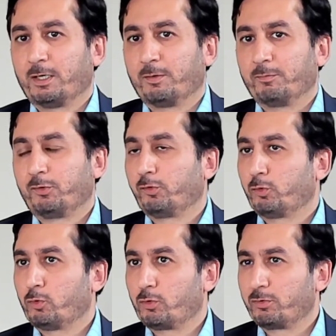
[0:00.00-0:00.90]

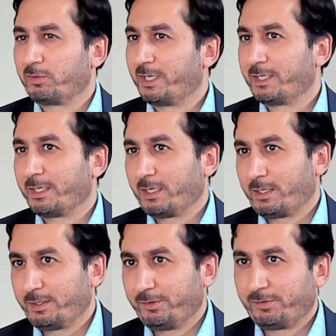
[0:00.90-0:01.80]
sore, gritty
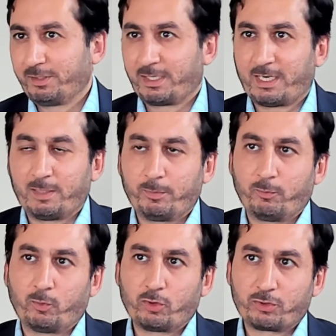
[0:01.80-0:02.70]
eyes. They can be
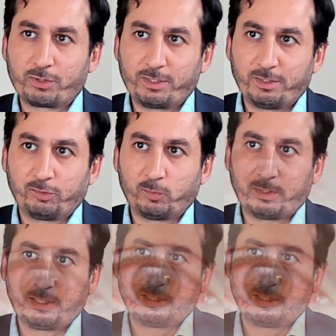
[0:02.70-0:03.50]
watery as well,